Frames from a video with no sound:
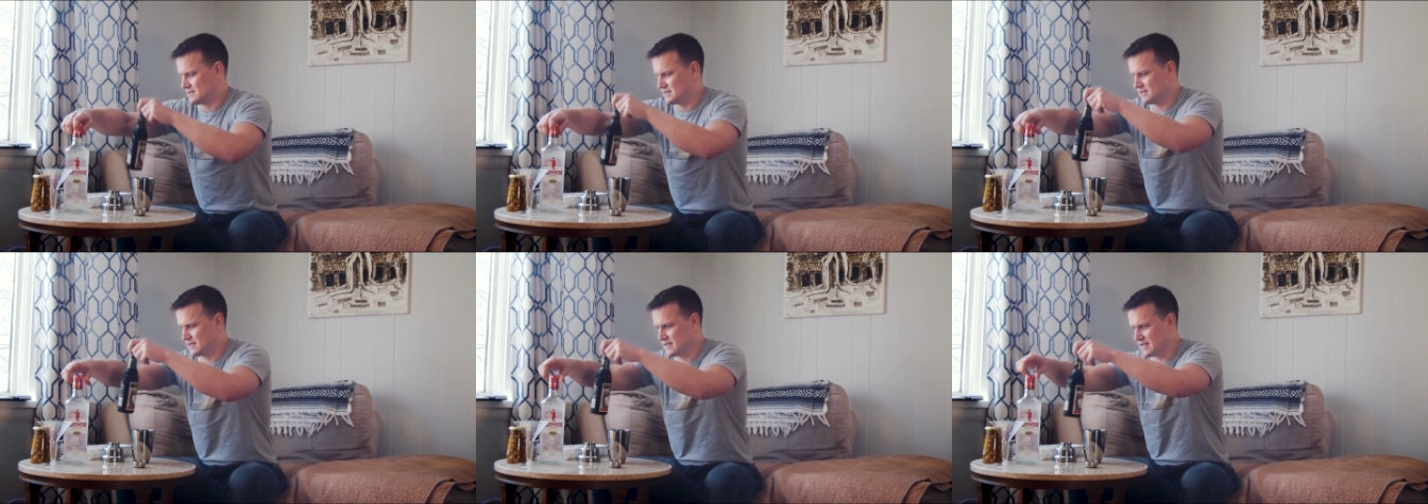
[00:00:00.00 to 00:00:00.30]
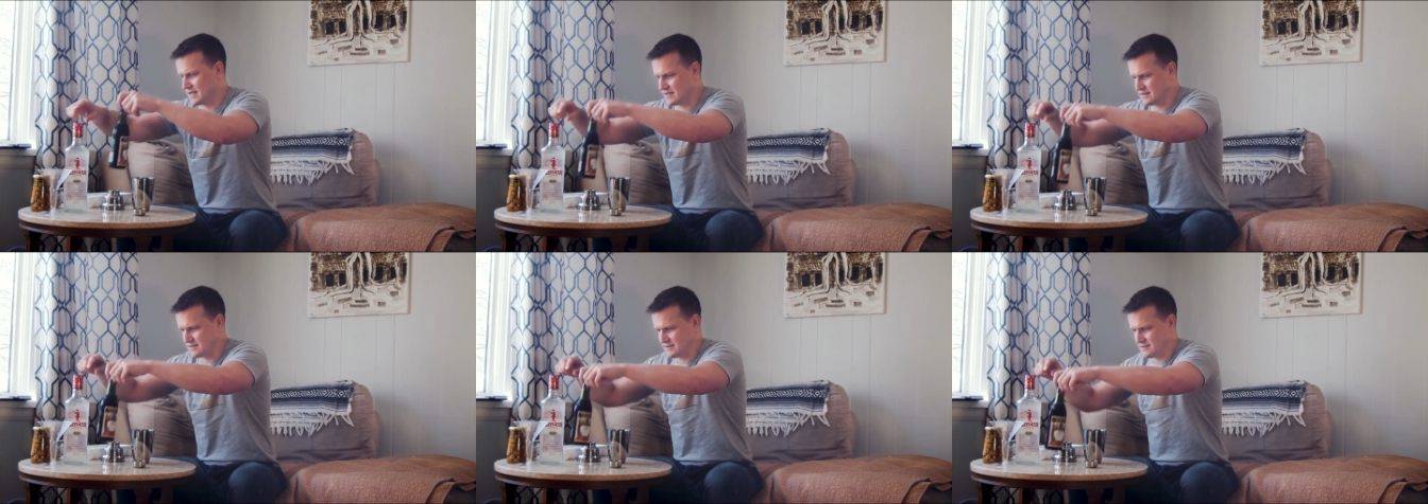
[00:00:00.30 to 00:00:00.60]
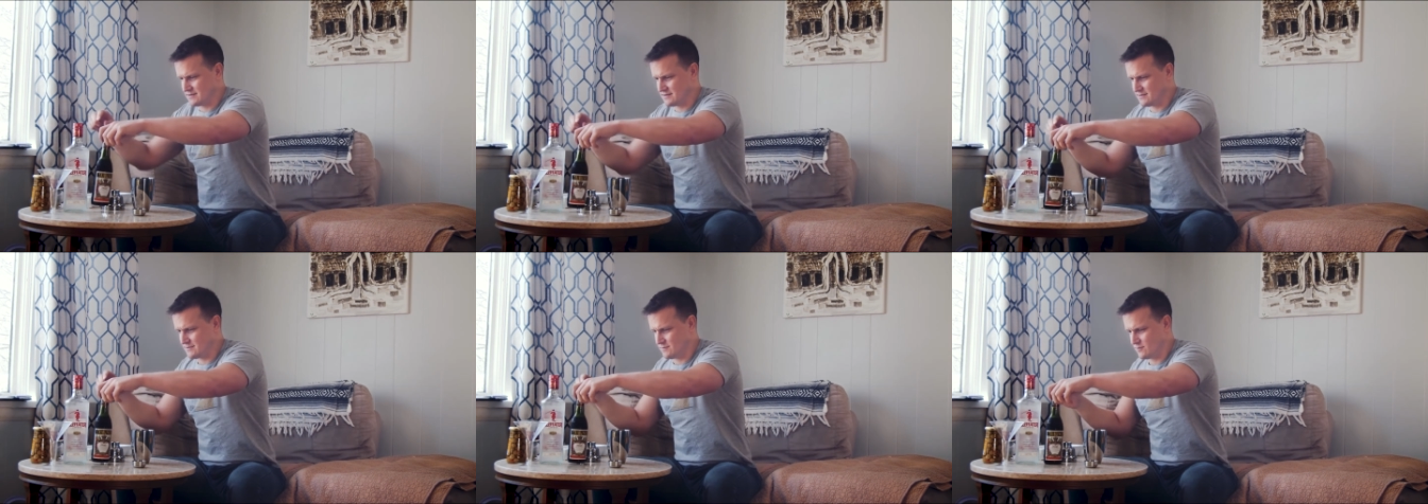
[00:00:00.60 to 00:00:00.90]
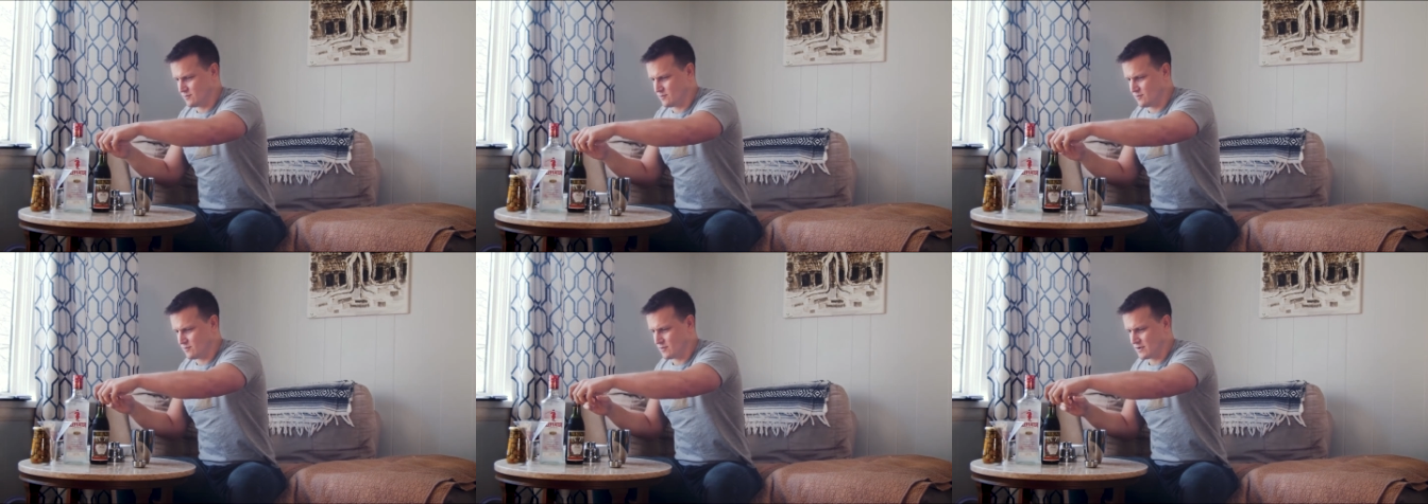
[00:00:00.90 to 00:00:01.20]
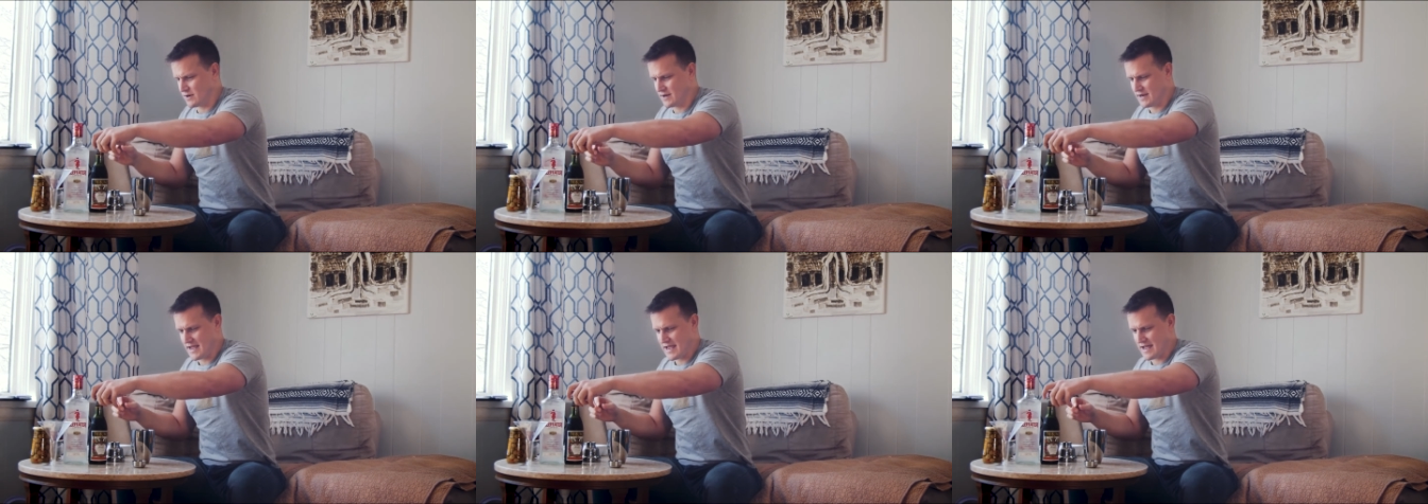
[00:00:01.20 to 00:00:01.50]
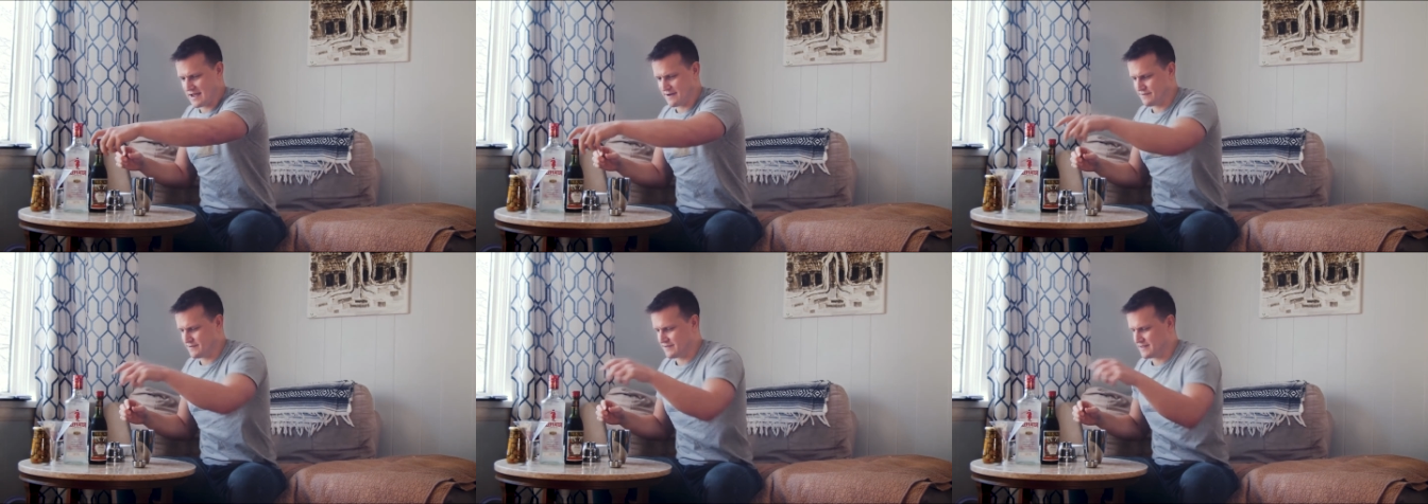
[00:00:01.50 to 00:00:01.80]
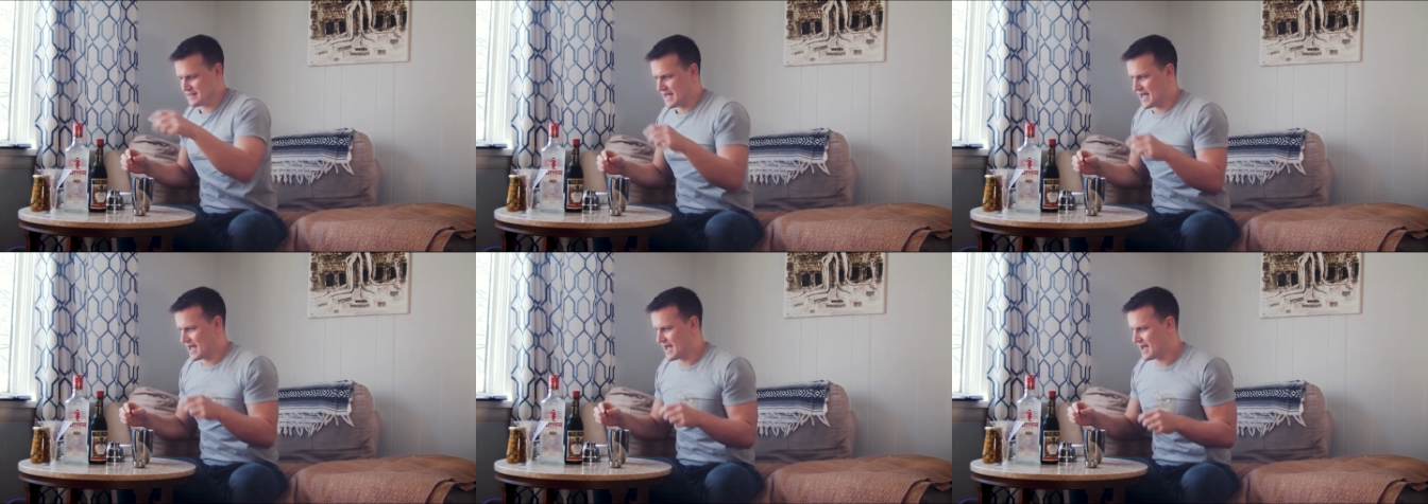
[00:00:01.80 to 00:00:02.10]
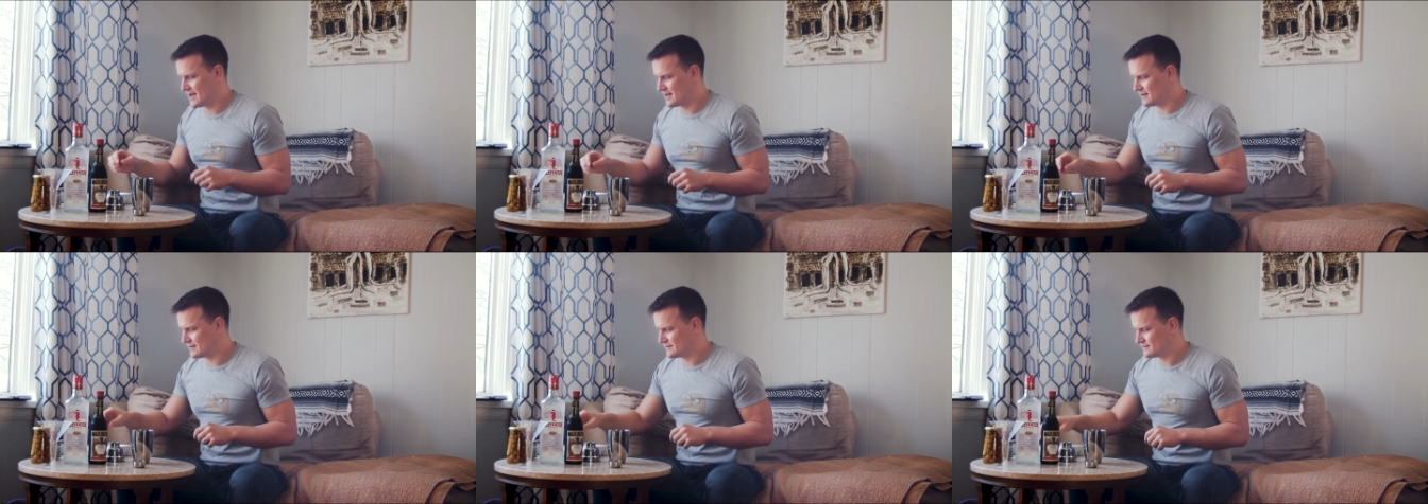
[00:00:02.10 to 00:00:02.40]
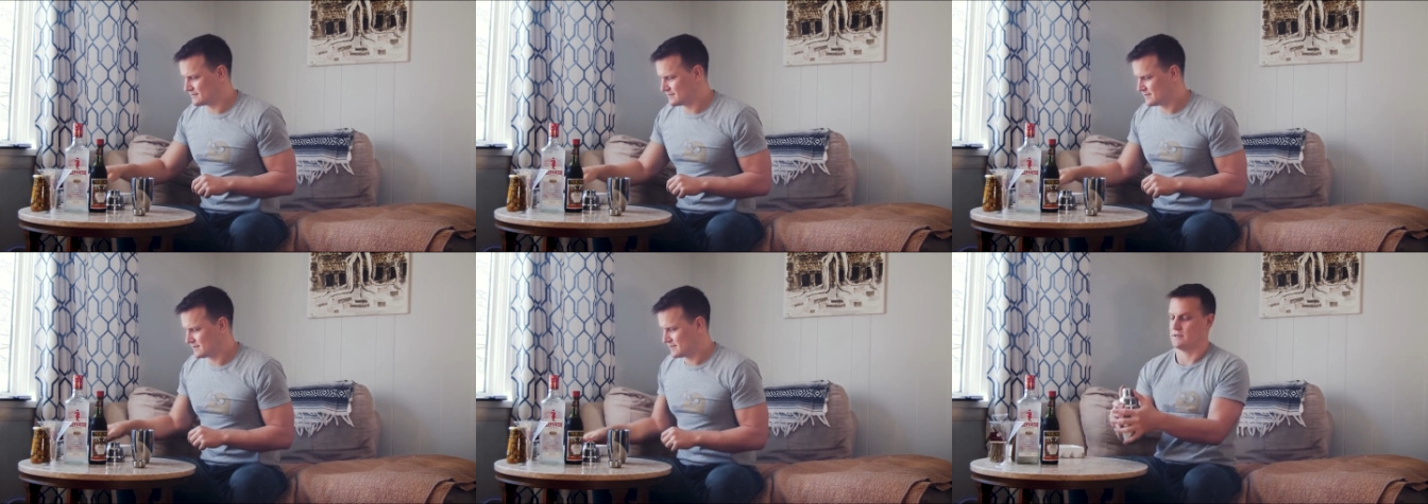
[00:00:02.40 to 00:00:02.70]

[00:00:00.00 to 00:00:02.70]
and then one half of that.